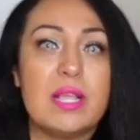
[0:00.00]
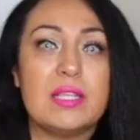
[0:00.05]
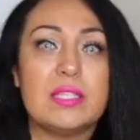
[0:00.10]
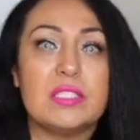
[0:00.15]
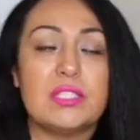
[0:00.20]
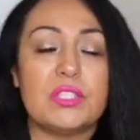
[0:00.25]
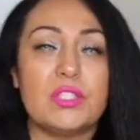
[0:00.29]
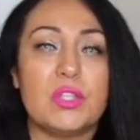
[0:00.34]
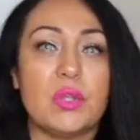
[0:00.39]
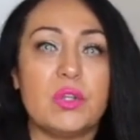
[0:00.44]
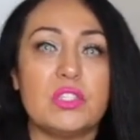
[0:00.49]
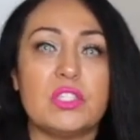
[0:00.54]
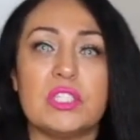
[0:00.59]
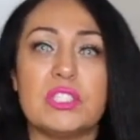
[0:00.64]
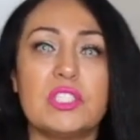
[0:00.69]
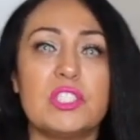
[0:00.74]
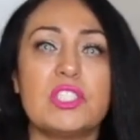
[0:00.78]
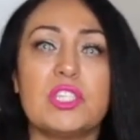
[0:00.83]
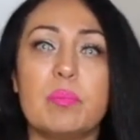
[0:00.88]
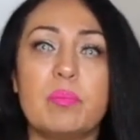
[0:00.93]
So
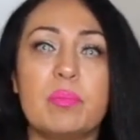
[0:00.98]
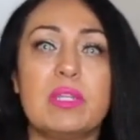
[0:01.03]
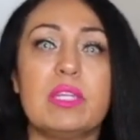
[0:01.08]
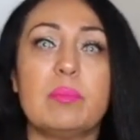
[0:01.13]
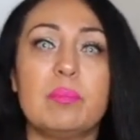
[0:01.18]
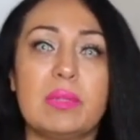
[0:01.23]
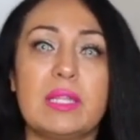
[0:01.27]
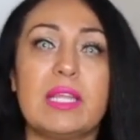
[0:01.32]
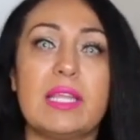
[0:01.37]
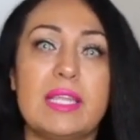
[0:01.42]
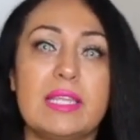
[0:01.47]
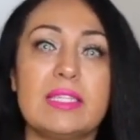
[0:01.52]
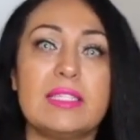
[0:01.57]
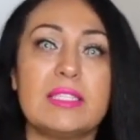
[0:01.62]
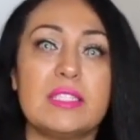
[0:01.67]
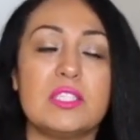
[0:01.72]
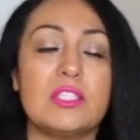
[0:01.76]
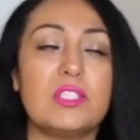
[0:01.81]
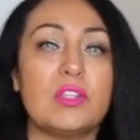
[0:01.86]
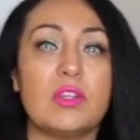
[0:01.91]
just jumping in
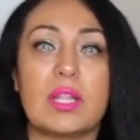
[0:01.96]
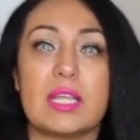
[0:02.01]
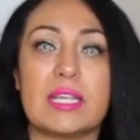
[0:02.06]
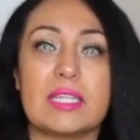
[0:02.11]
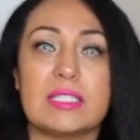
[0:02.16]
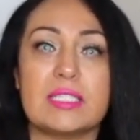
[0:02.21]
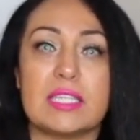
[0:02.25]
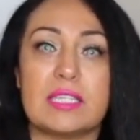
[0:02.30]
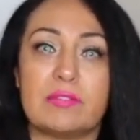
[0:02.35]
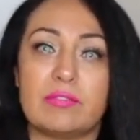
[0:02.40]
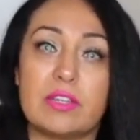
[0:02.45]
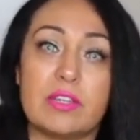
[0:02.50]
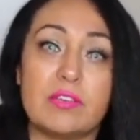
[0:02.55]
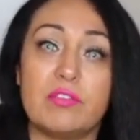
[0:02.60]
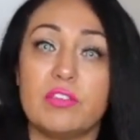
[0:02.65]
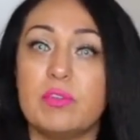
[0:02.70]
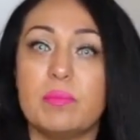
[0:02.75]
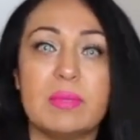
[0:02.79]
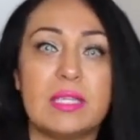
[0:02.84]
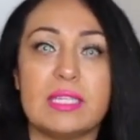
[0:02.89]
place, you know, like I said, for a
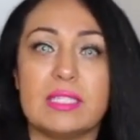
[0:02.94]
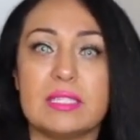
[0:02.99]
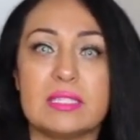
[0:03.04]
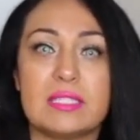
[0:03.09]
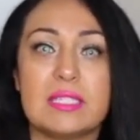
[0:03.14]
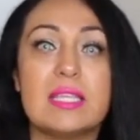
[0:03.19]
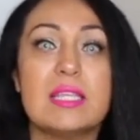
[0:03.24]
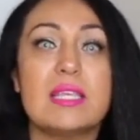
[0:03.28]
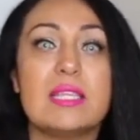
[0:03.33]
few minutes,